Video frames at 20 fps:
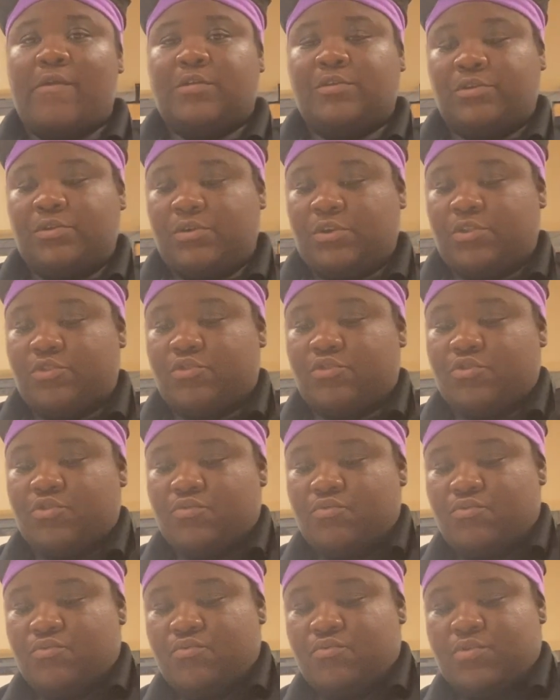than the ones
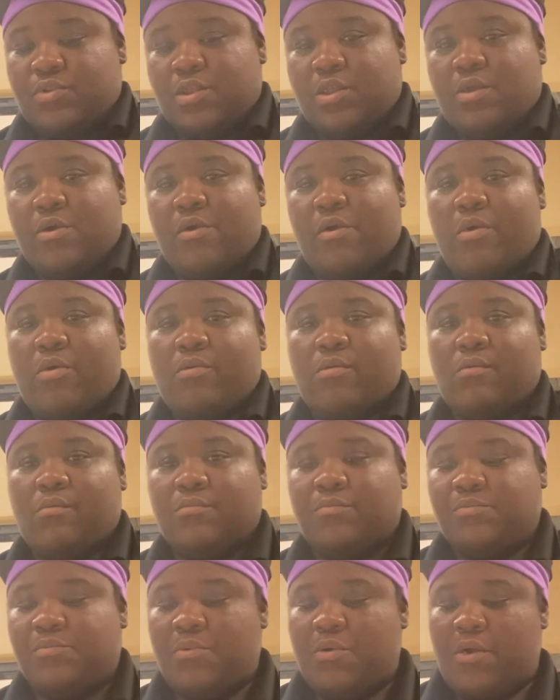I have.
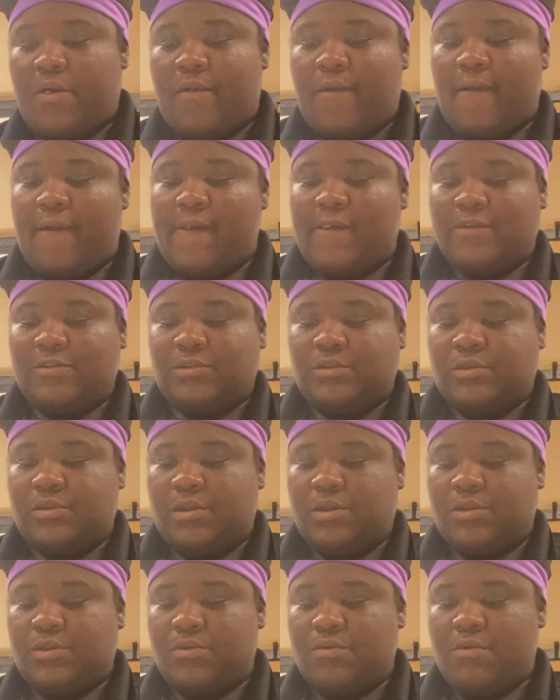But I
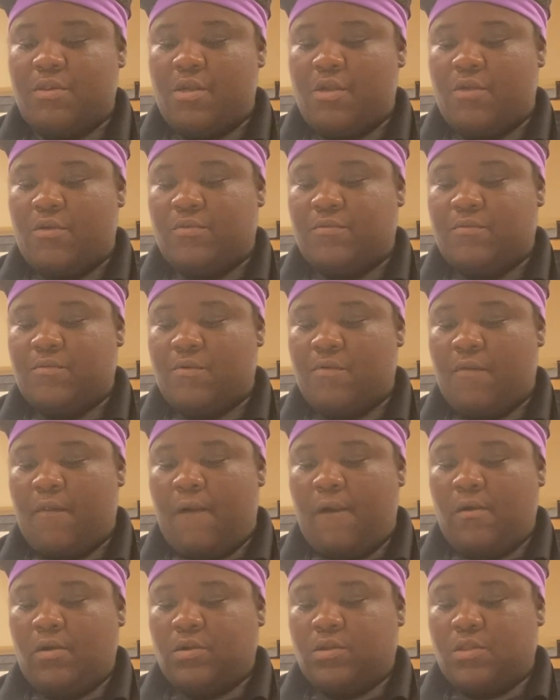like to use the big
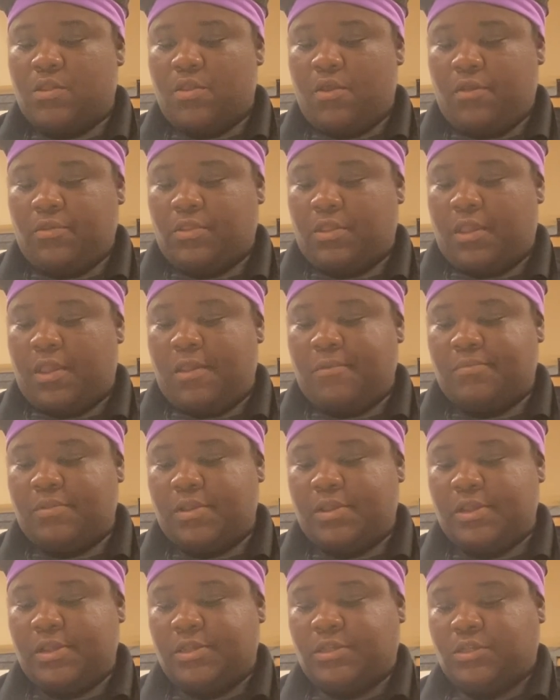one, as you can
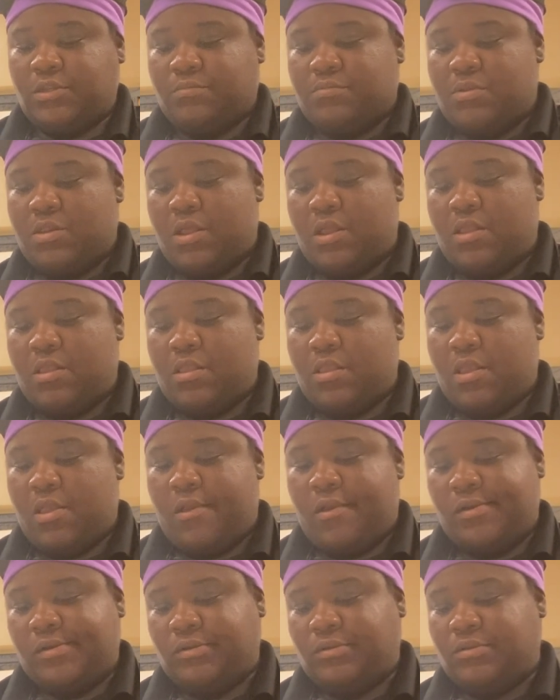see.
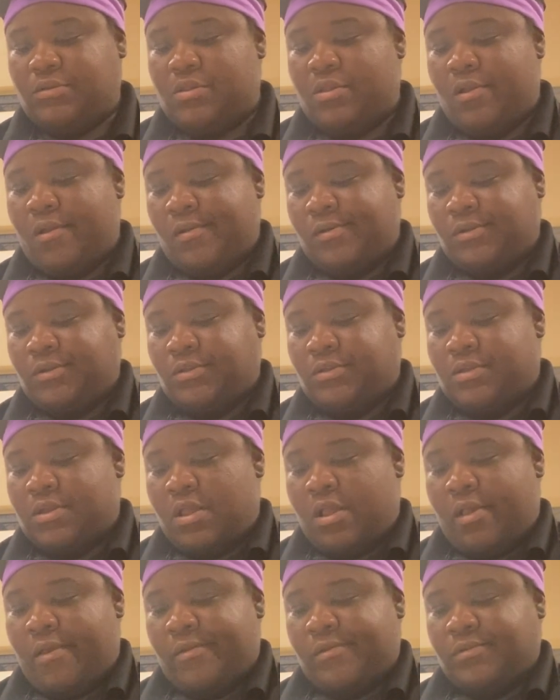And I'm
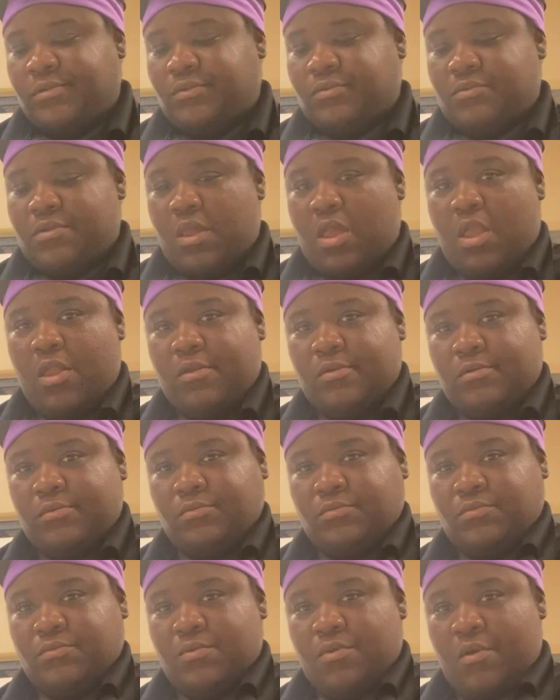starting off with just
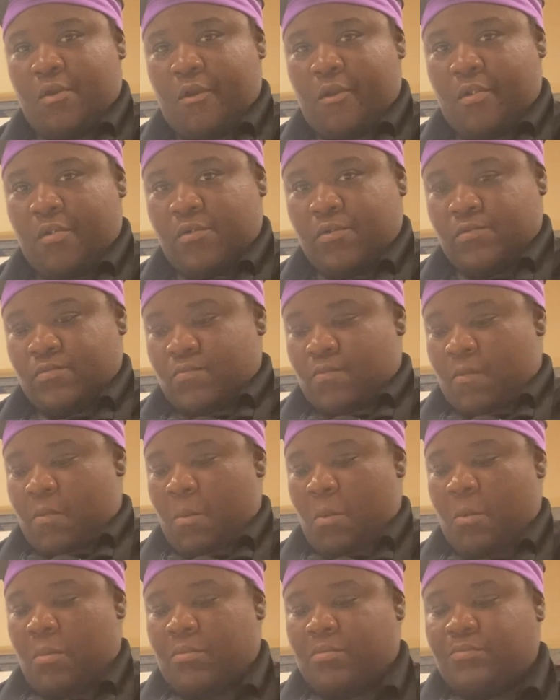putting a little
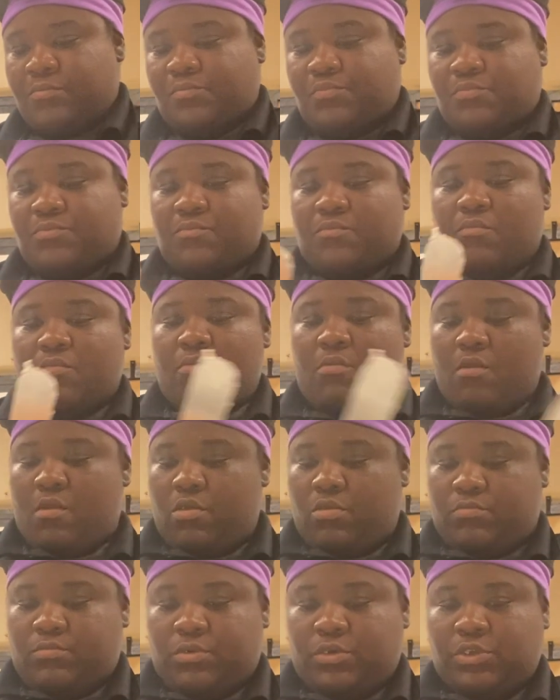bit of icing at the
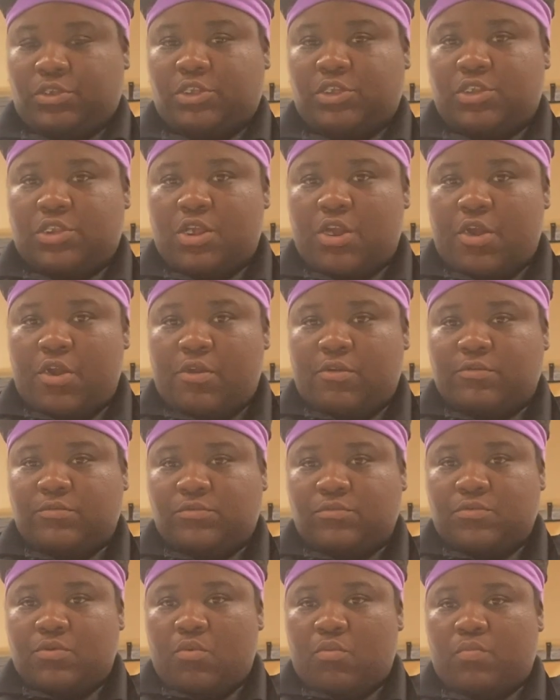bottom of my
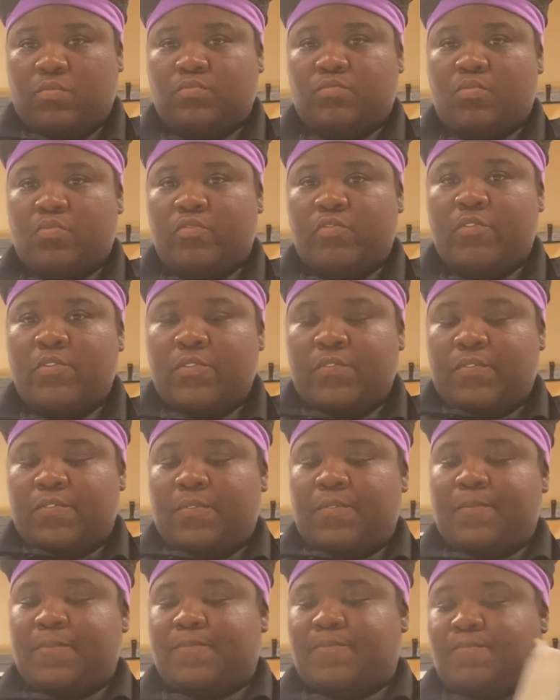board so the cake
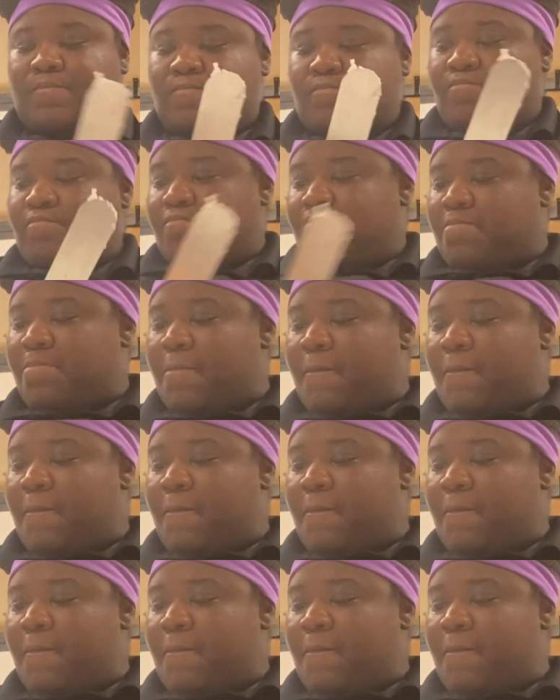can stick.